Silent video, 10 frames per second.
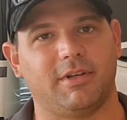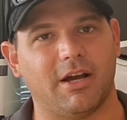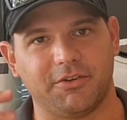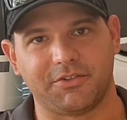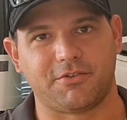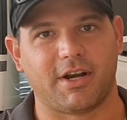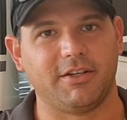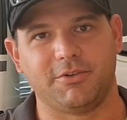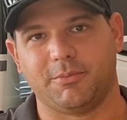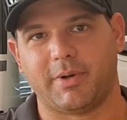going
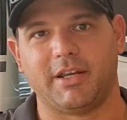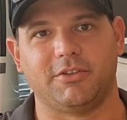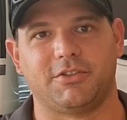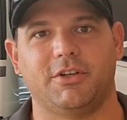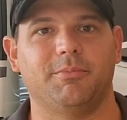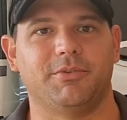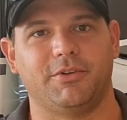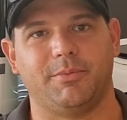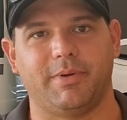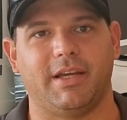straight to a panel shop
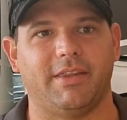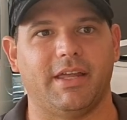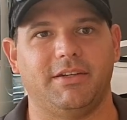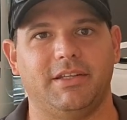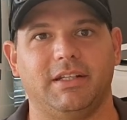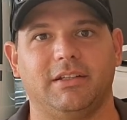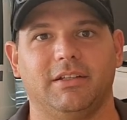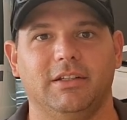to repair that ding.